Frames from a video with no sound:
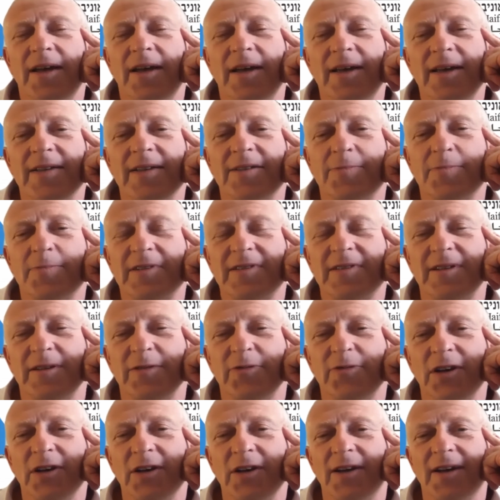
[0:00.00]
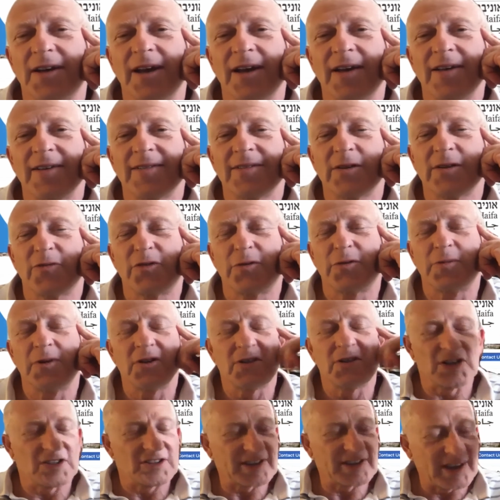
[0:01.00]
specific case of
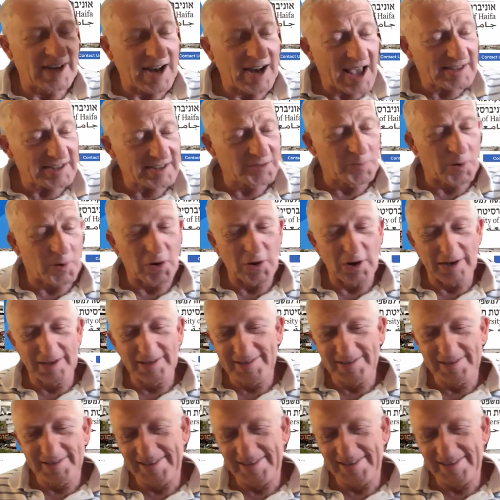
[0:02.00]
emergency. Last point,